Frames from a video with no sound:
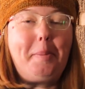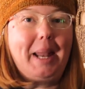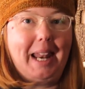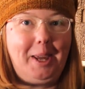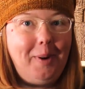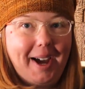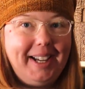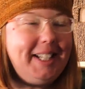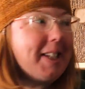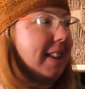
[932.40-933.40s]
But
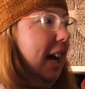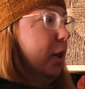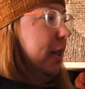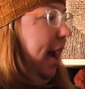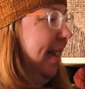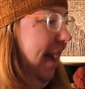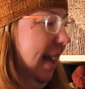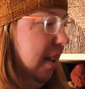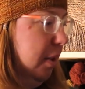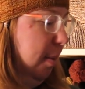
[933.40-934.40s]
anyway, so those, I
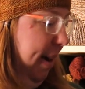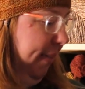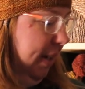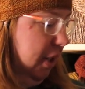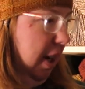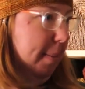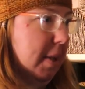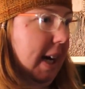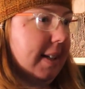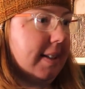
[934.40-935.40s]
think those are my finished
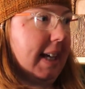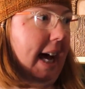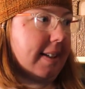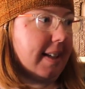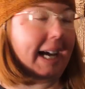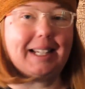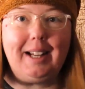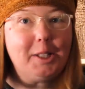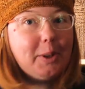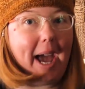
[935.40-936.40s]
objects. Yes, I did
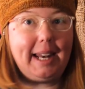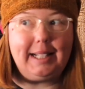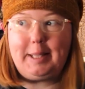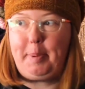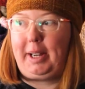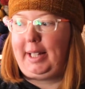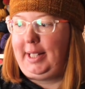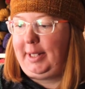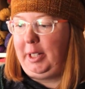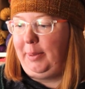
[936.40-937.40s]
not do any spinning
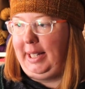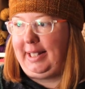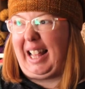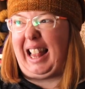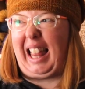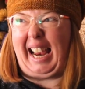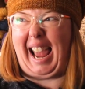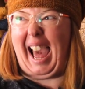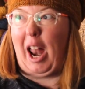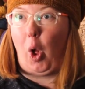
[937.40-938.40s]
these 2 weeks, like
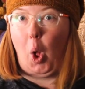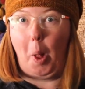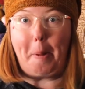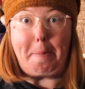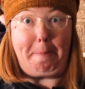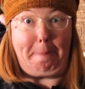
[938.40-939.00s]
at all.